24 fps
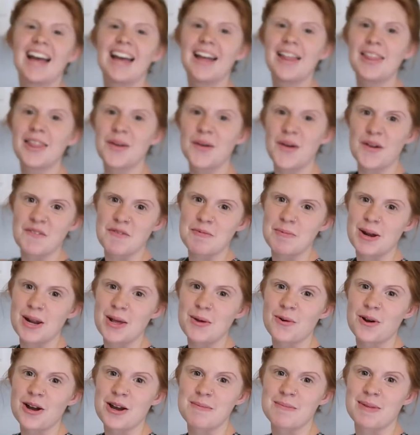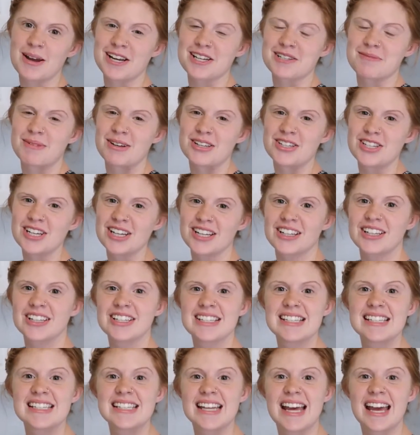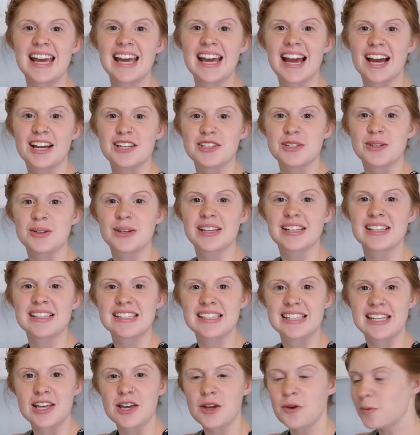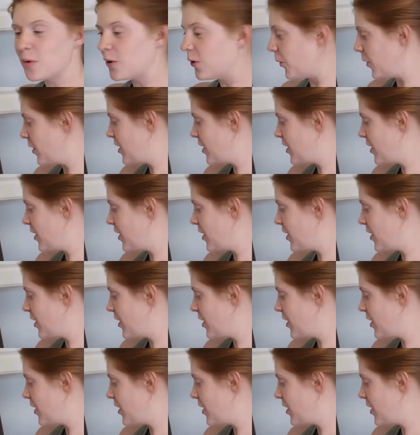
Hello everybody, welcome back to my channel. Today, as you can see, we are